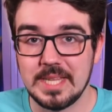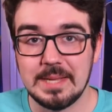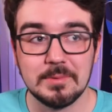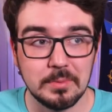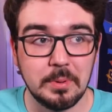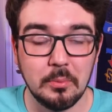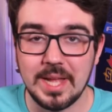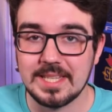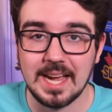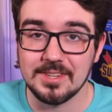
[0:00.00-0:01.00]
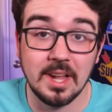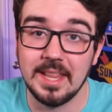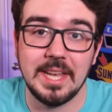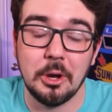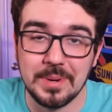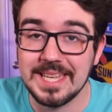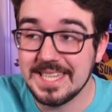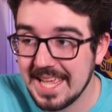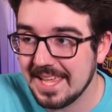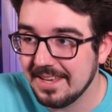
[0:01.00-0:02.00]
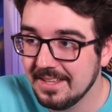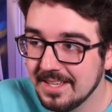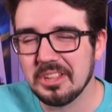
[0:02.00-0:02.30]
teams would put wet tires on, and then nobody did.